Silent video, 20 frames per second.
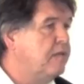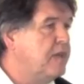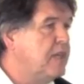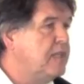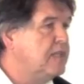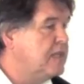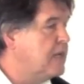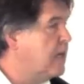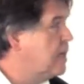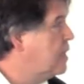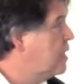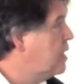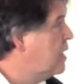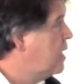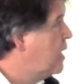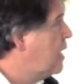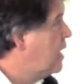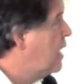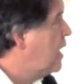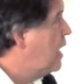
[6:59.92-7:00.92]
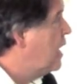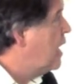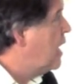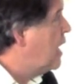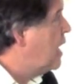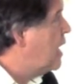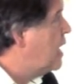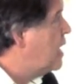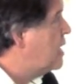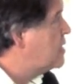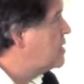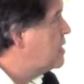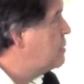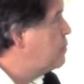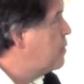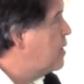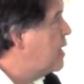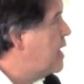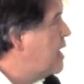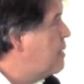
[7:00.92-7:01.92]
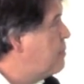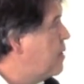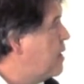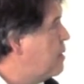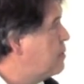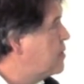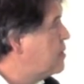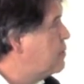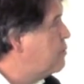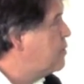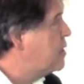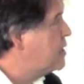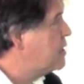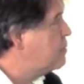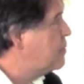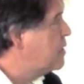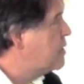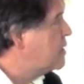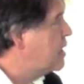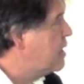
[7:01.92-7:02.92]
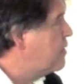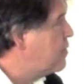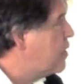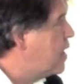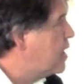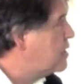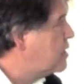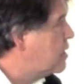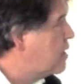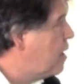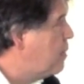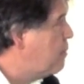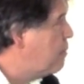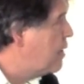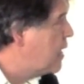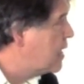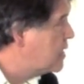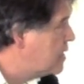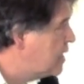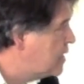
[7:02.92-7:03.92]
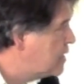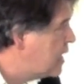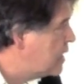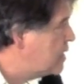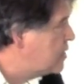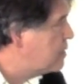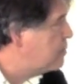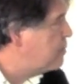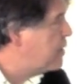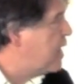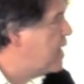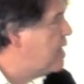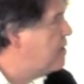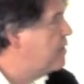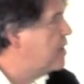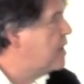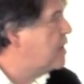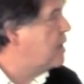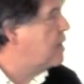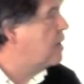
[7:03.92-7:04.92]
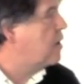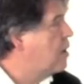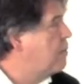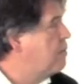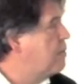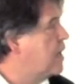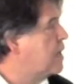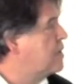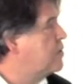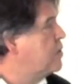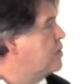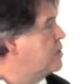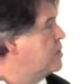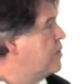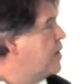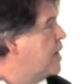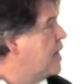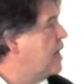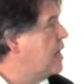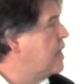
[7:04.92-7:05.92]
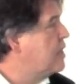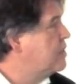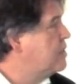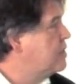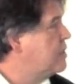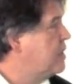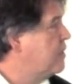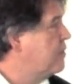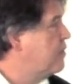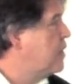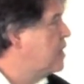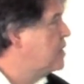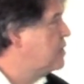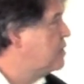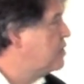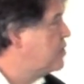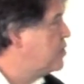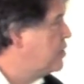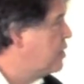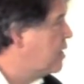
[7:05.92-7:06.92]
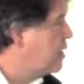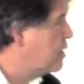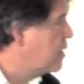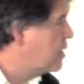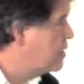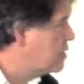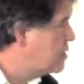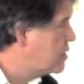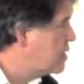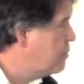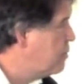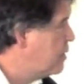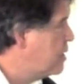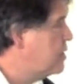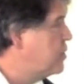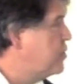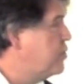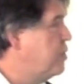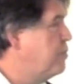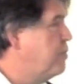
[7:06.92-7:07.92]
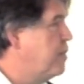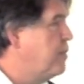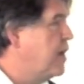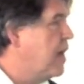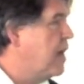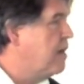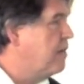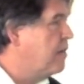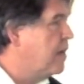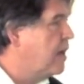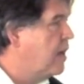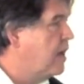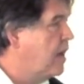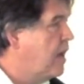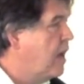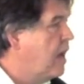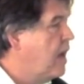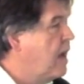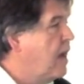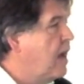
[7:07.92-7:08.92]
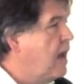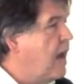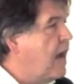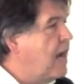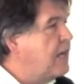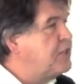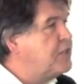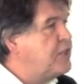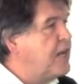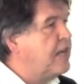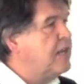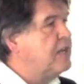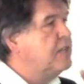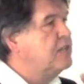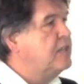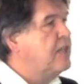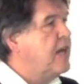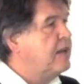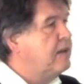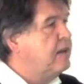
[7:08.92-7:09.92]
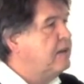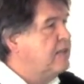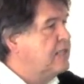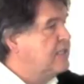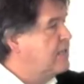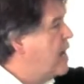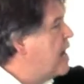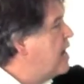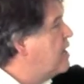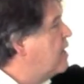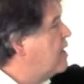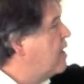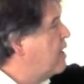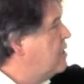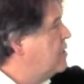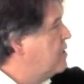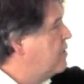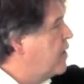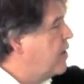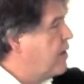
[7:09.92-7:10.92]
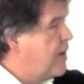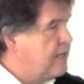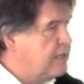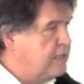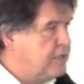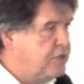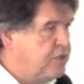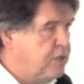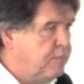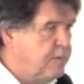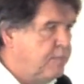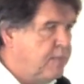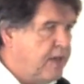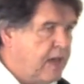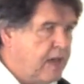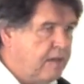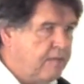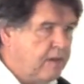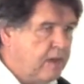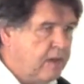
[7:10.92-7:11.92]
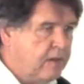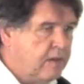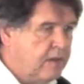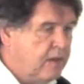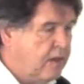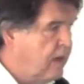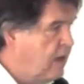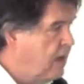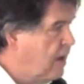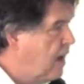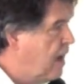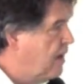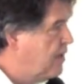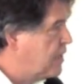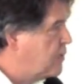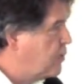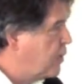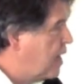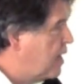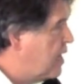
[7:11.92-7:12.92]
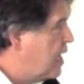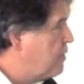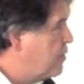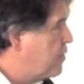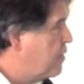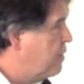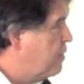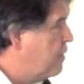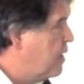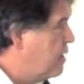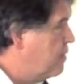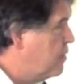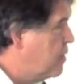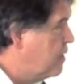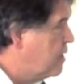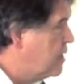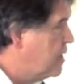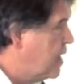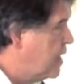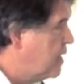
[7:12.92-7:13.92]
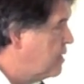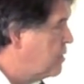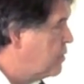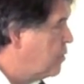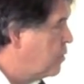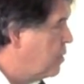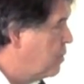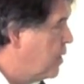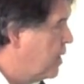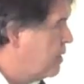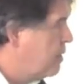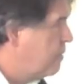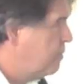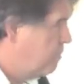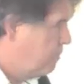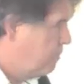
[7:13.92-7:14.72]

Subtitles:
Visa. Simple, clear purpose and principles give rise to complex and intelligent behavior. Complex rules and regulations give rise to simple and stupid behavior. I challenge that design codes have created stupid behavior. And that's what I'll leave with you today to talk about.